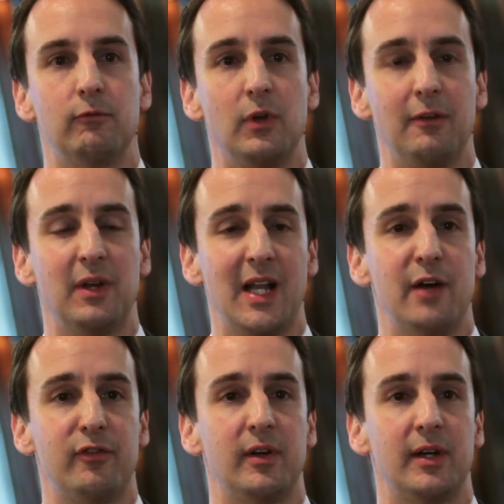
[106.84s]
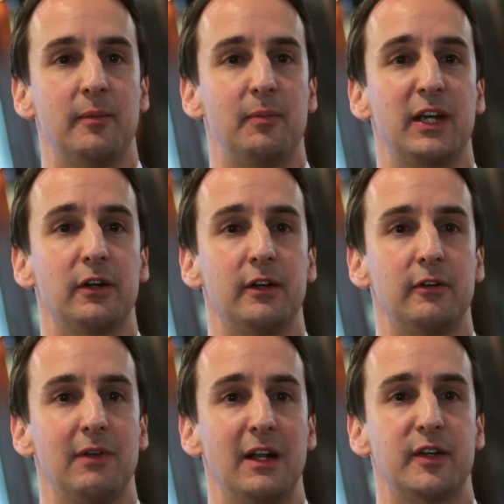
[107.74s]
will have a bigger
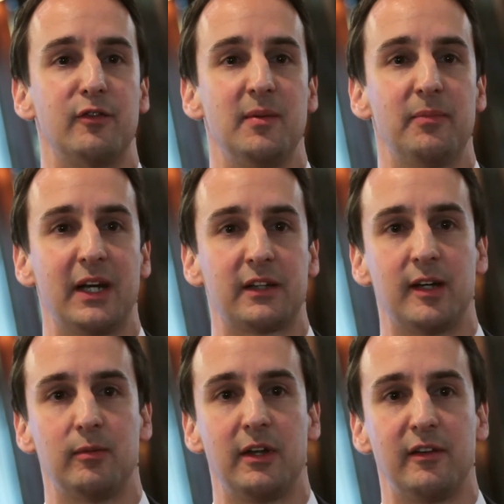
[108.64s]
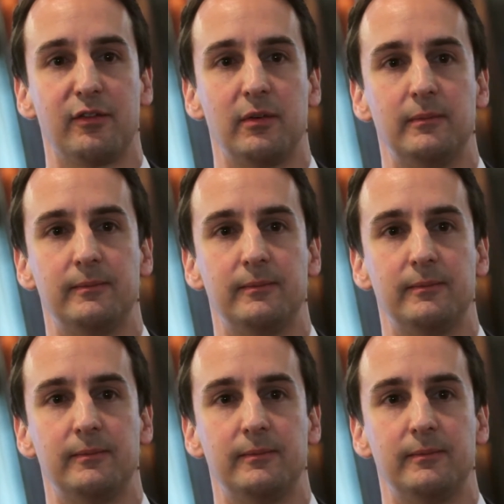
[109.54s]
relative impact, I believe.